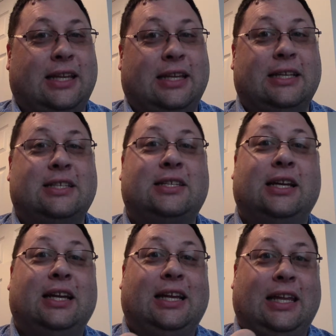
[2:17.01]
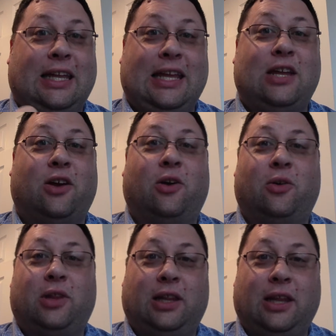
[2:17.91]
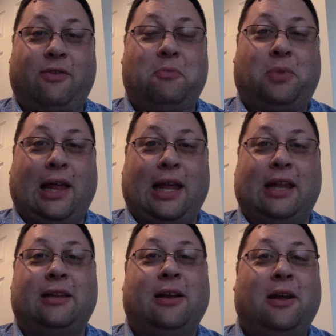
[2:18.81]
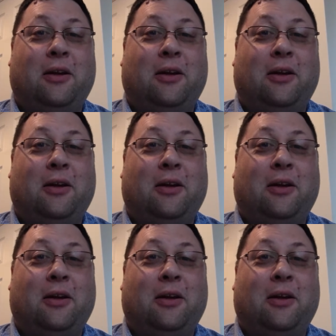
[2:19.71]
is Ego, the Living Planet,